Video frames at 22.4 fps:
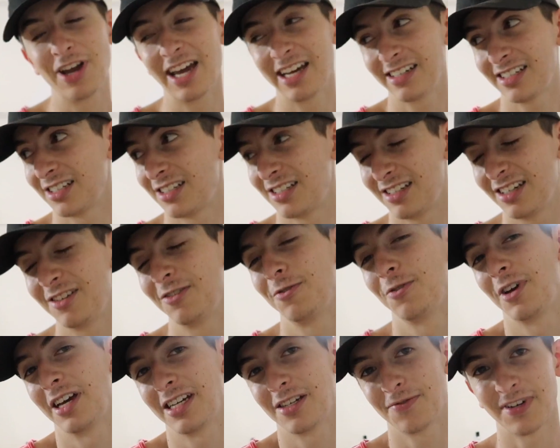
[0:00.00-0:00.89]
we had to
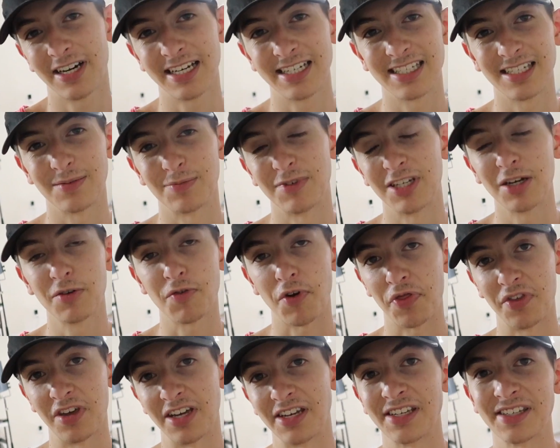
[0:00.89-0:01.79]
we had to find some
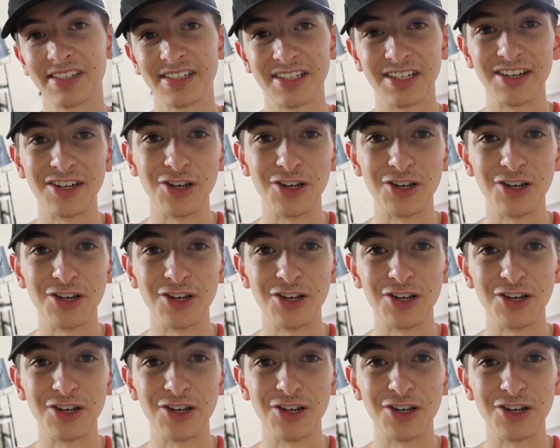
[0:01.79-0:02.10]
different things to